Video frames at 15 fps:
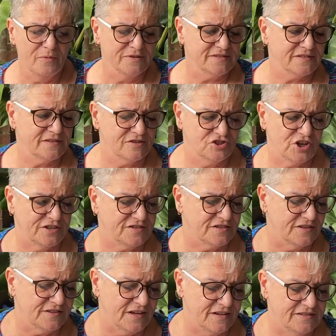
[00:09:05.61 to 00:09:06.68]
was
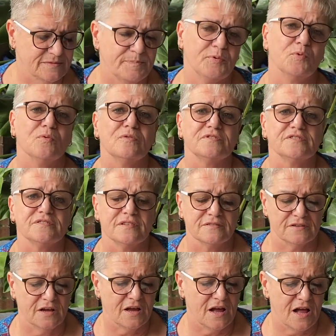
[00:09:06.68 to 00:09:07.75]
suggested these books,
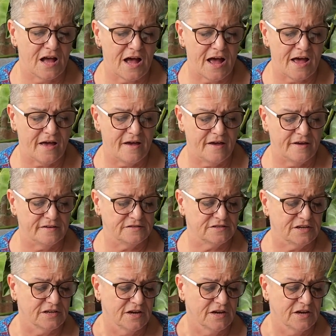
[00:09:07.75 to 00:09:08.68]
and